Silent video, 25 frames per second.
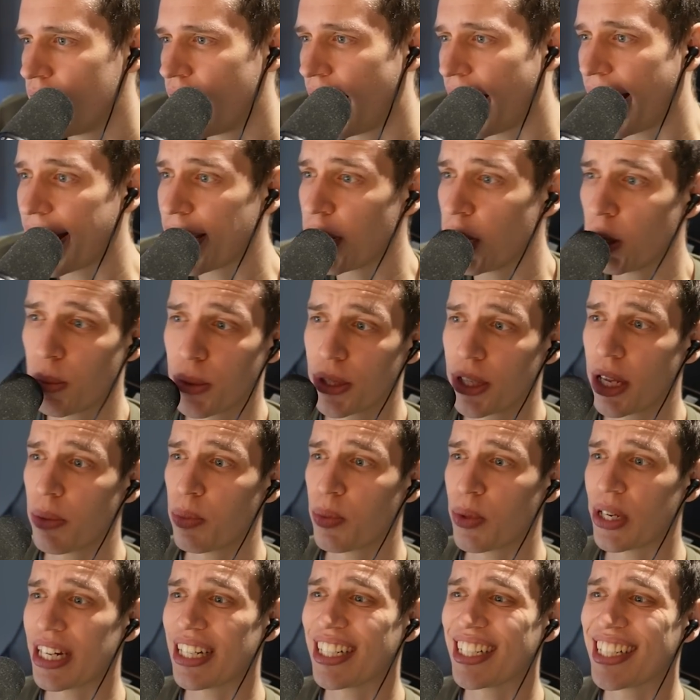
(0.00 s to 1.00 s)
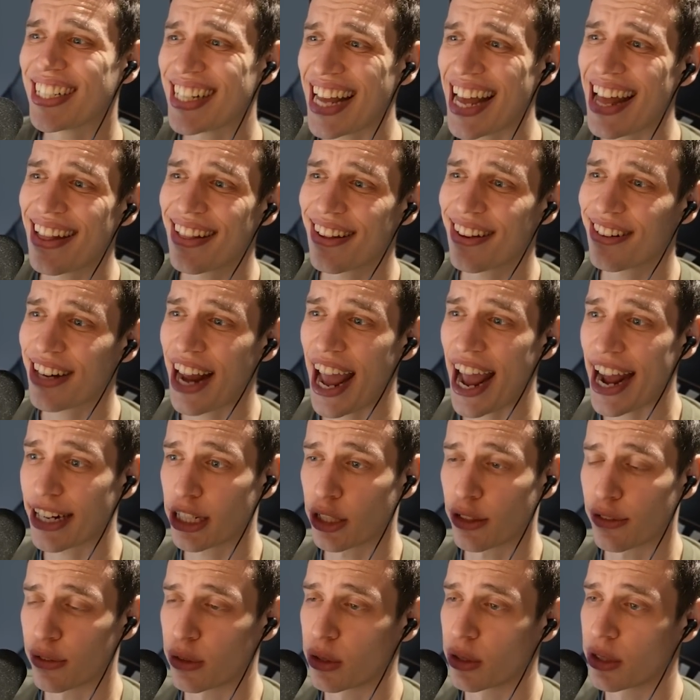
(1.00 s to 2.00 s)
I opened up with a standard hatch
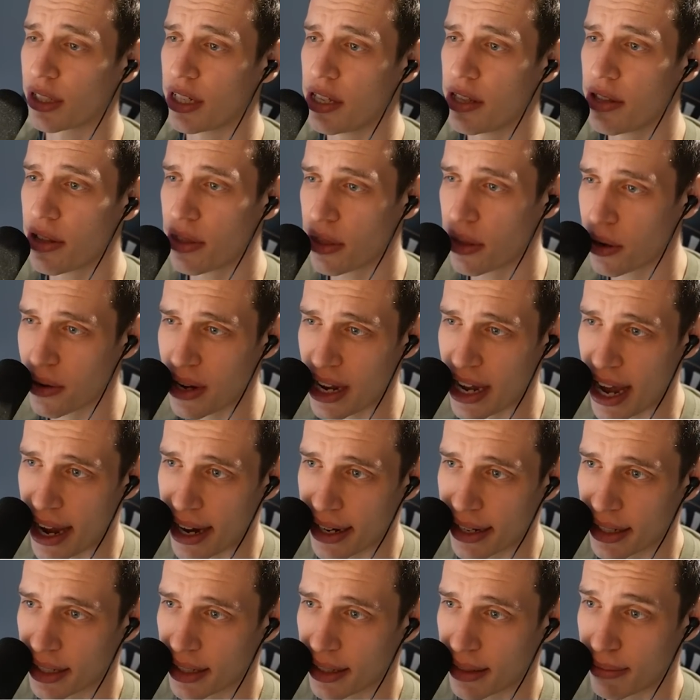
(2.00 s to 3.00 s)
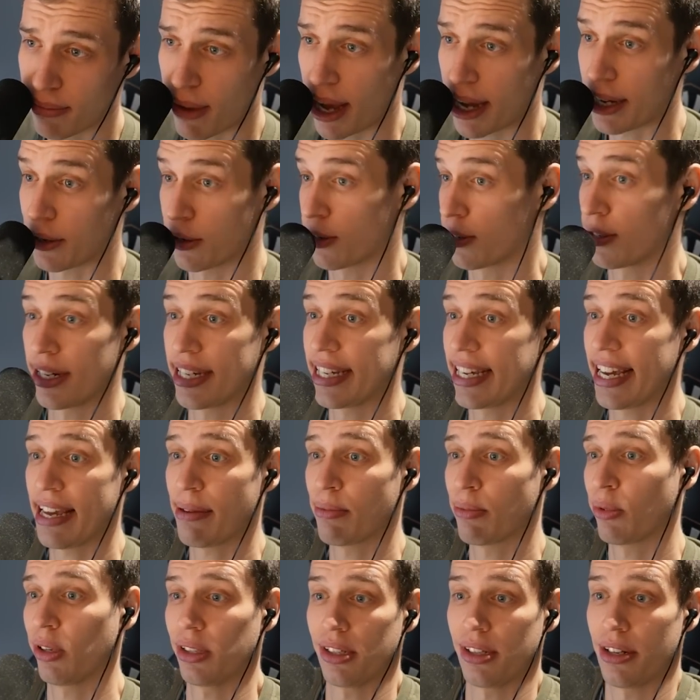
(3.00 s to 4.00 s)
first into 3 hatch. My early game
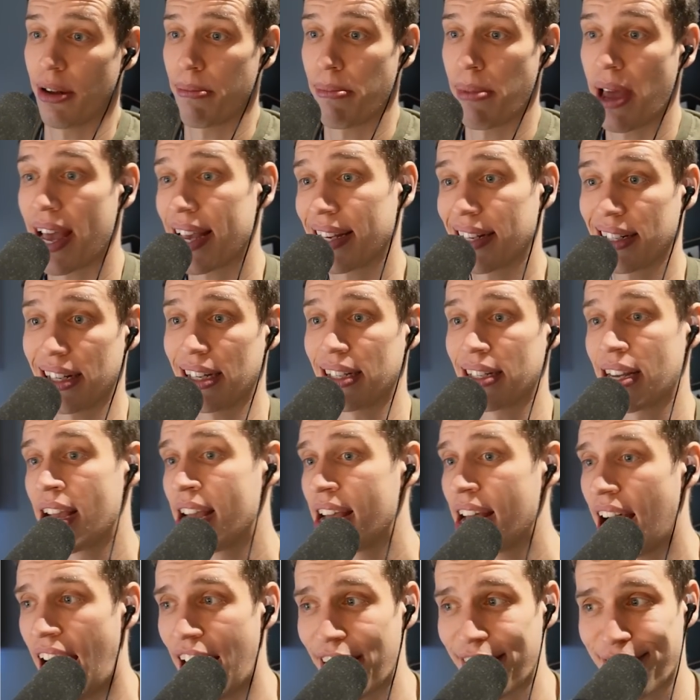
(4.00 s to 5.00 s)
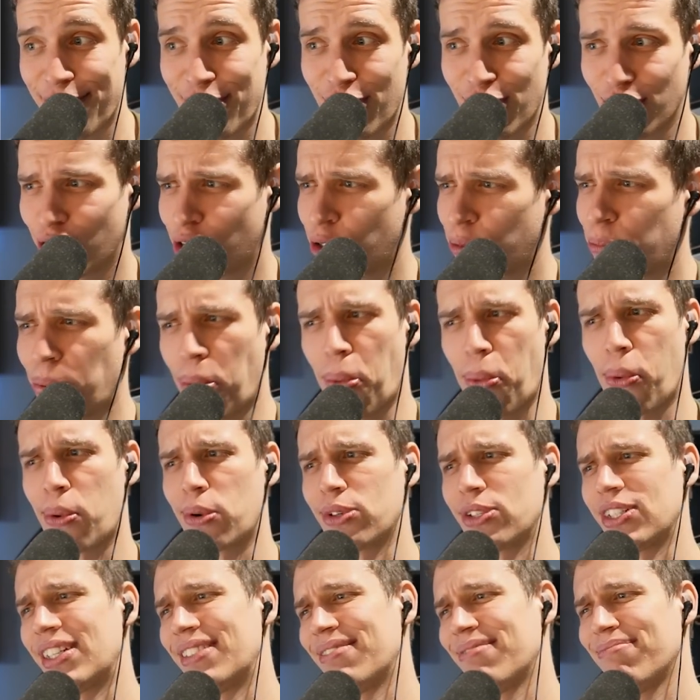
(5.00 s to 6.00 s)
wasn't the best as I forgot
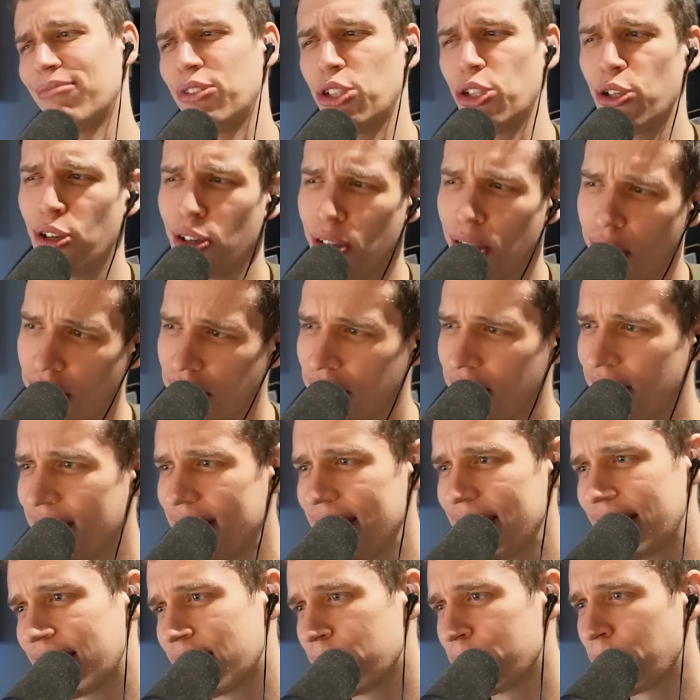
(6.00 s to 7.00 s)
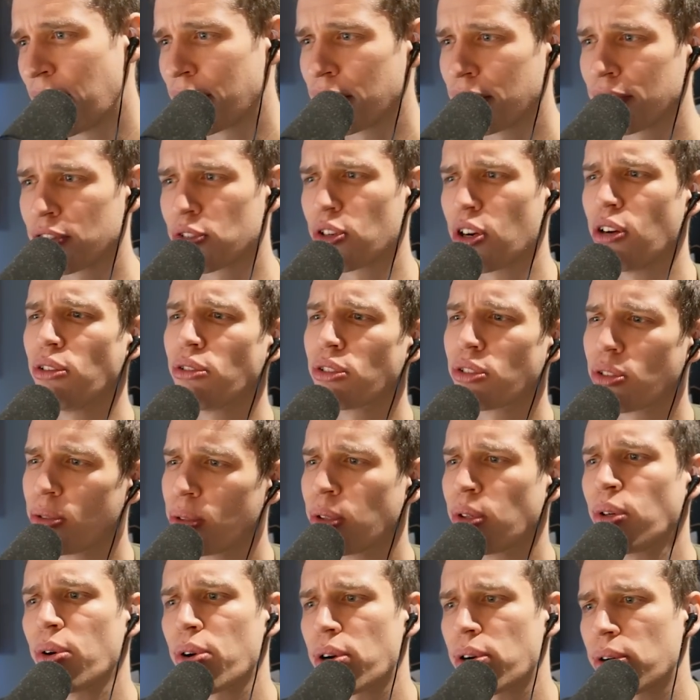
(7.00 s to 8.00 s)
spores and sure lost a decent amount of drones to an
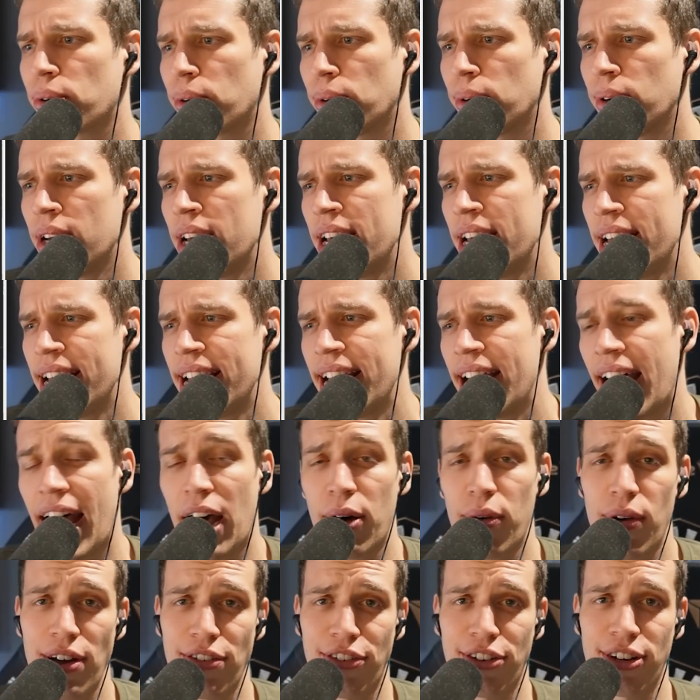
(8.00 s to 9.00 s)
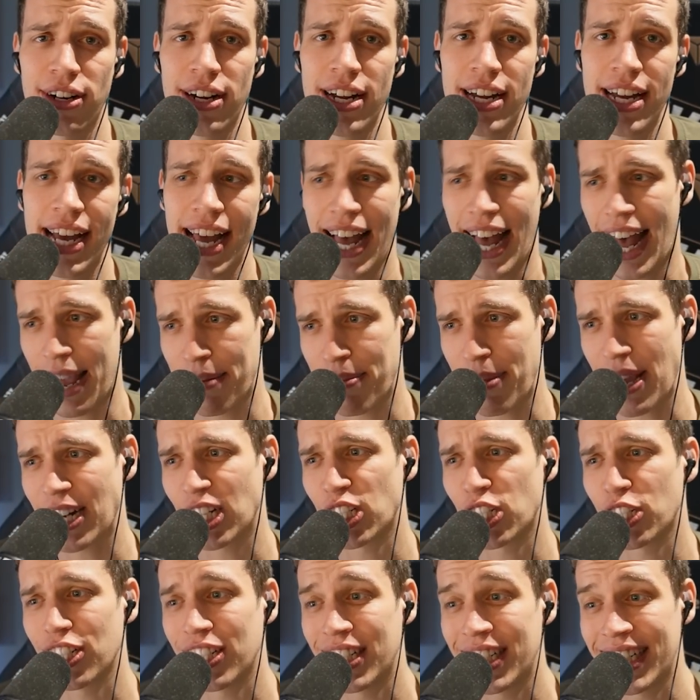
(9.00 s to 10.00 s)
Oracle. However, I
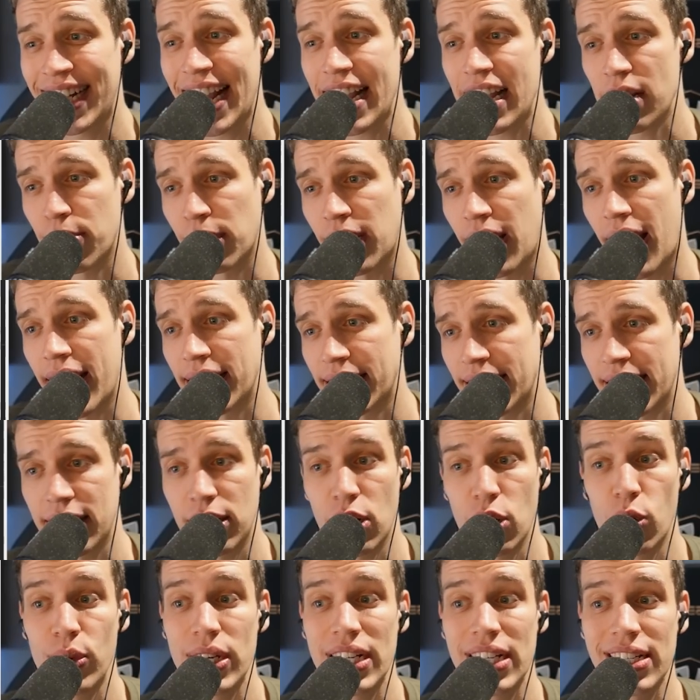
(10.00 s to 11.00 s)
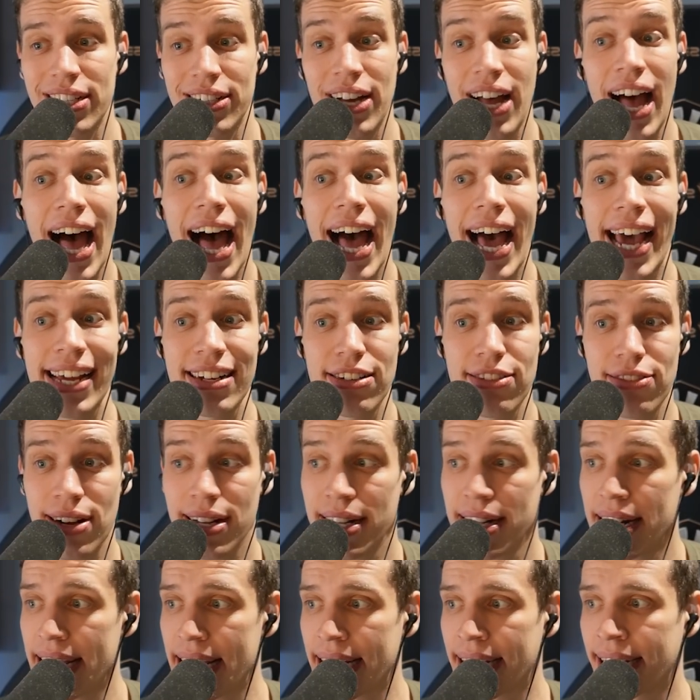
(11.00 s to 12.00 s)
managed to stabilize and go into Hydra
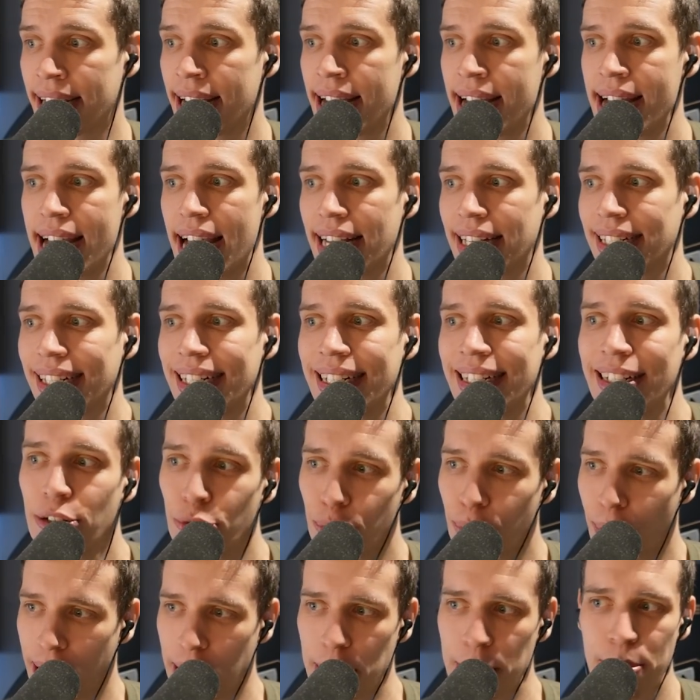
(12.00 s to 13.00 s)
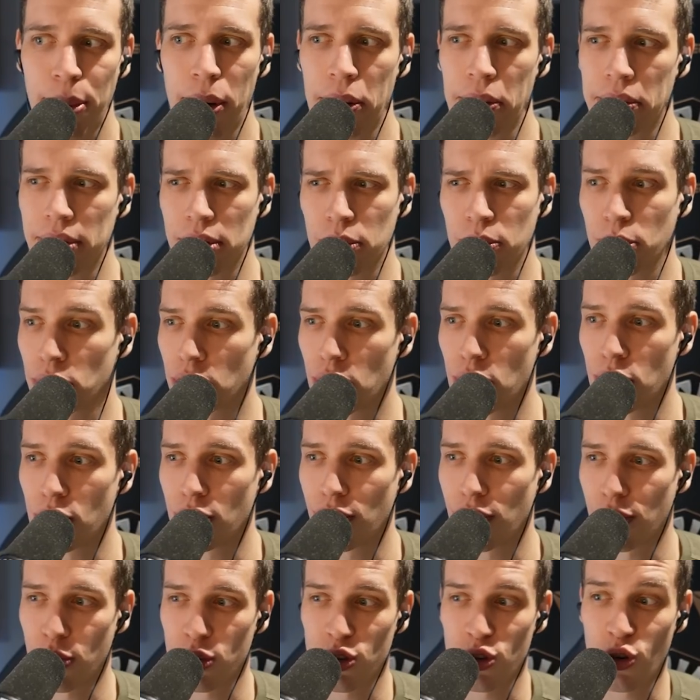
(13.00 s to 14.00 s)
Ling as I knew my opponent was going
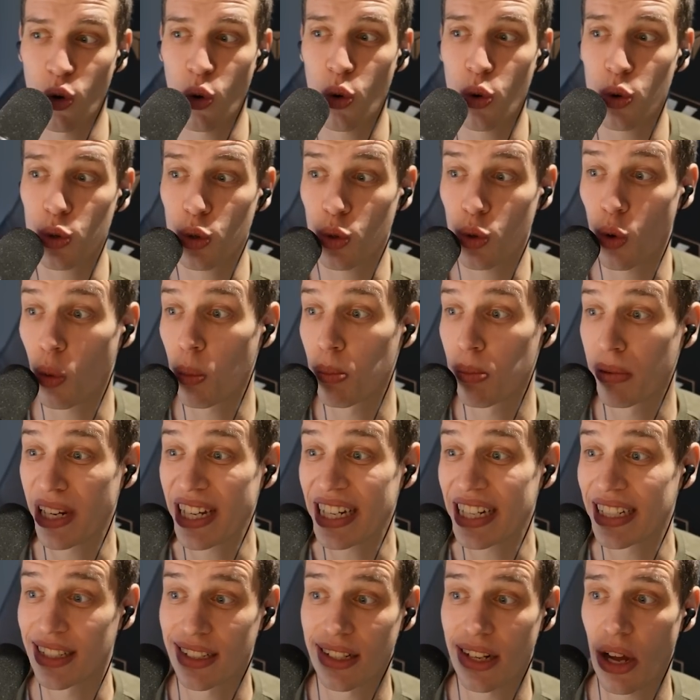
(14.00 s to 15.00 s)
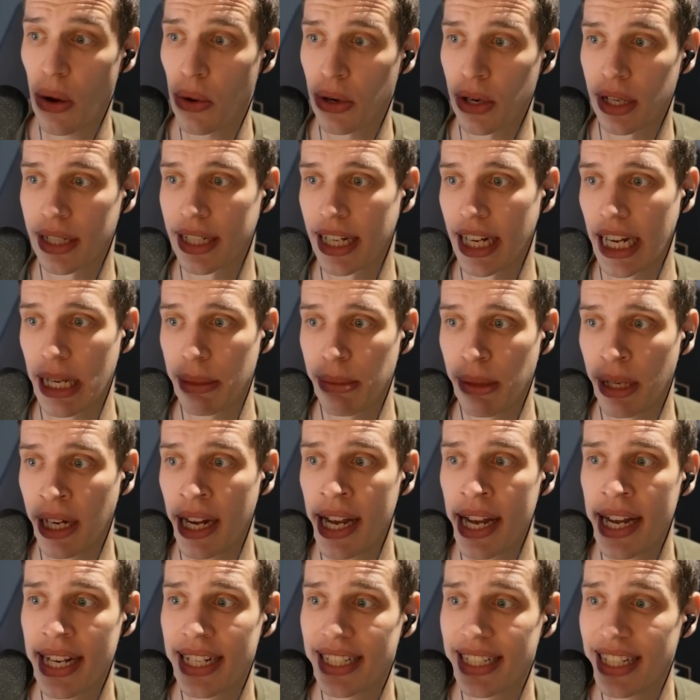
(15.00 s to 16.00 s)
for an Oracle Blink Stalker timing
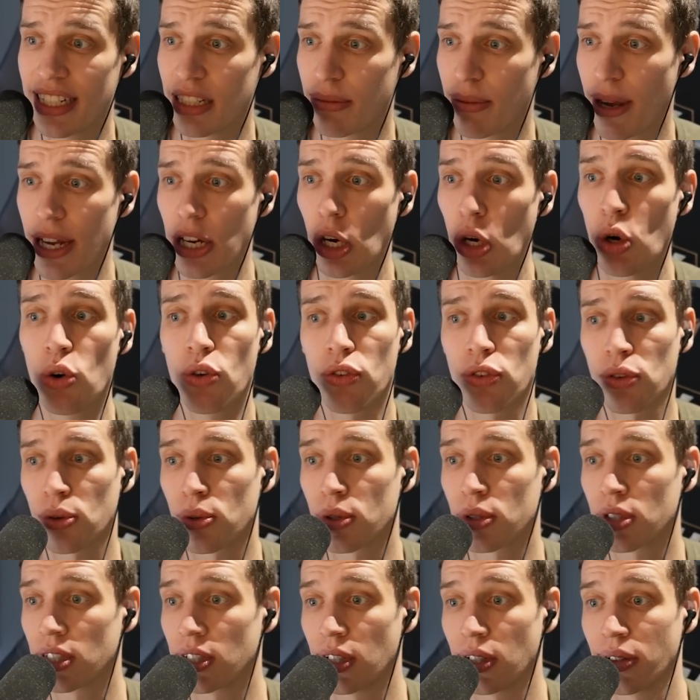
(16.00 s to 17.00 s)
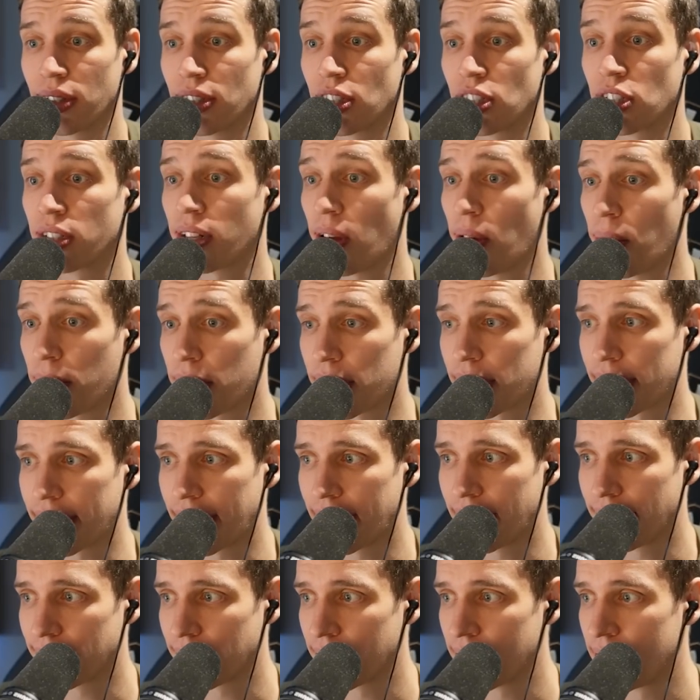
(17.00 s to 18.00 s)
since my Overlord saw the Stalker
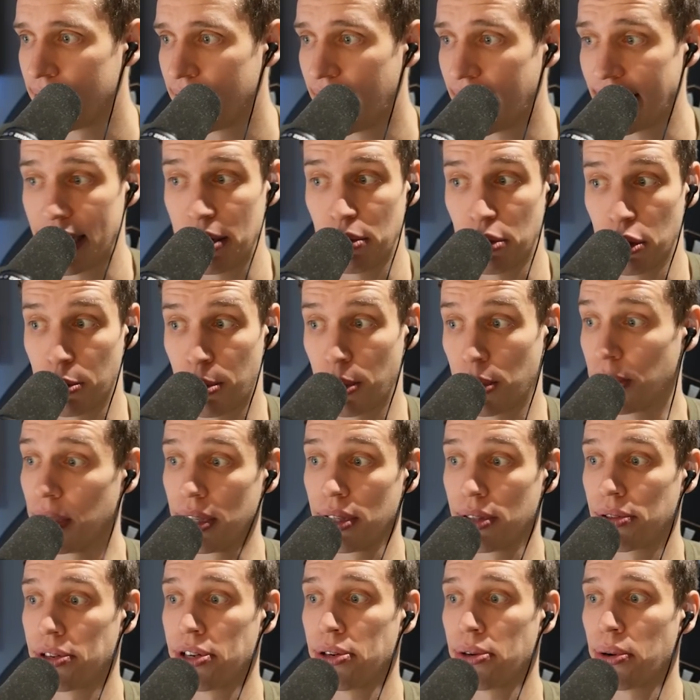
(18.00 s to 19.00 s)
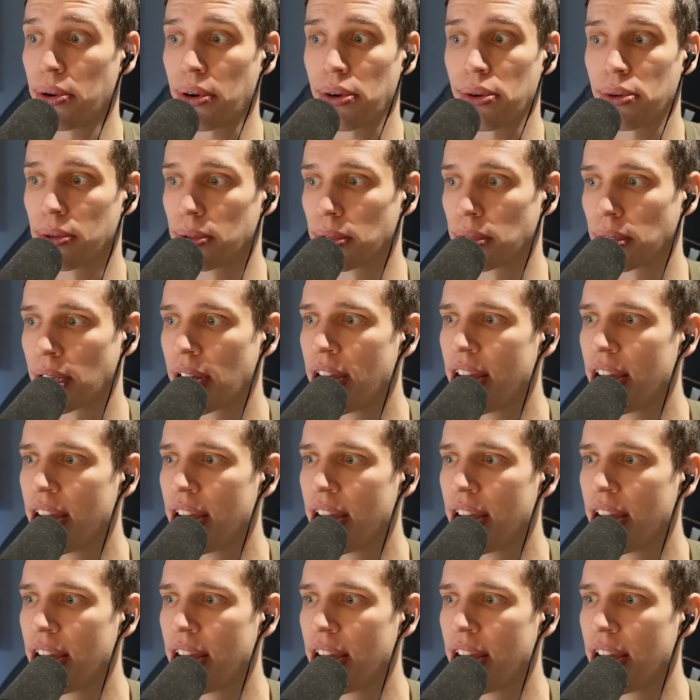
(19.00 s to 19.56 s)
count and he was building 3 Oracles.